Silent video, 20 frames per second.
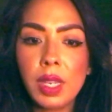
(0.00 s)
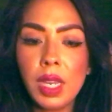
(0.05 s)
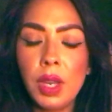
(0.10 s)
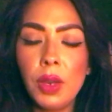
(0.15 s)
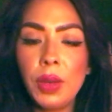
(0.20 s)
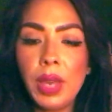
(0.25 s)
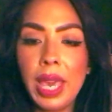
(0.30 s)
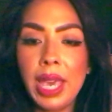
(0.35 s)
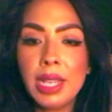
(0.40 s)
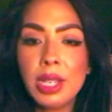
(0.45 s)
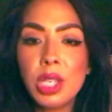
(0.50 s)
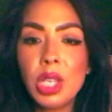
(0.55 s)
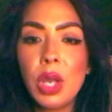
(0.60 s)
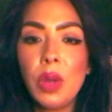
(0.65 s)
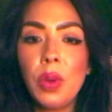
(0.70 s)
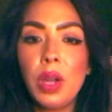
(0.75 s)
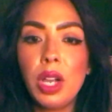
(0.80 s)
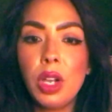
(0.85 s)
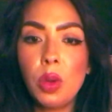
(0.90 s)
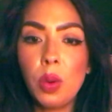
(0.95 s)
Okay,
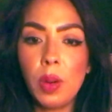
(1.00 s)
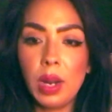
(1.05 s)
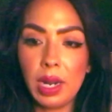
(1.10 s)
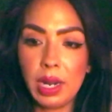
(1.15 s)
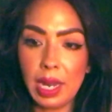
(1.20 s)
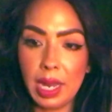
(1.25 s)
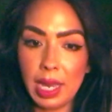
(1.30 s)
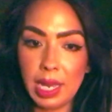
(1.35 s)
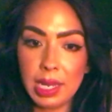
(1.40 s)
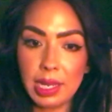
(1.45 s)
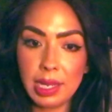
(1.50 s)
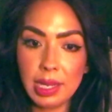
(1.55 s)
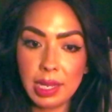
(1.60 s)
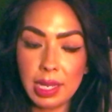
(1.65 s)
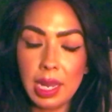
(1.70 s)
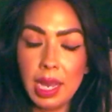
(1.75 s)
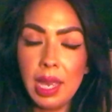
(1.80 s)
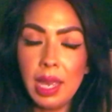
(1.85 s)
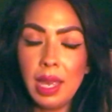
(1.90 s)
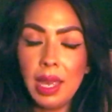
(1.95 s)
so Aquarius.
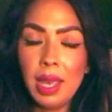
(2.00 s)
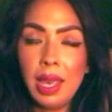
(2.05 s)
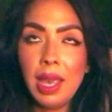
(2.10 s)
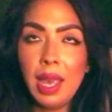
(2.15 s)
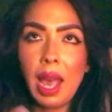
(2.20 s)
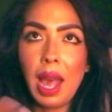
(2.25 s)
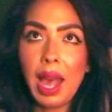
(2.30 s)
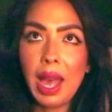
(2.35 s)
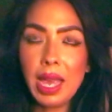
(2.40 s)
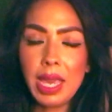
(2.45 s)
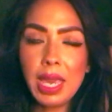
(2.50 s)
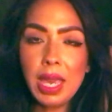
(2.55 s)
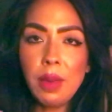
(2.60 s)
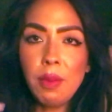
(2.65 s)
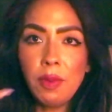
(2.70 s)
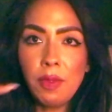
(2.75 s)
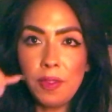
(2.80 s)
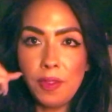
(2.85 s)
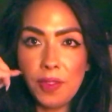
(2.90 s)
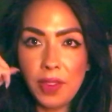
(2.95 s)
I am
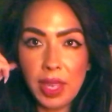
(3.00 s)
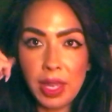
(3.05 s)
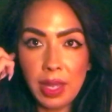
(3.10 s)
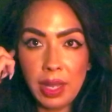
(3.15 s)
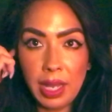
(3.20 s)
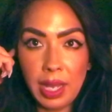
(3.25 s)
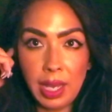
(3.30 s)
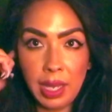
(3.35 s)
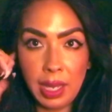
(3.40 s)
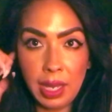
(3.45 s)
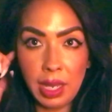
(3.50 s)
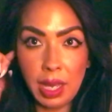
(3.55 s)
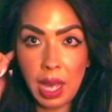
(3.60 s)
feeling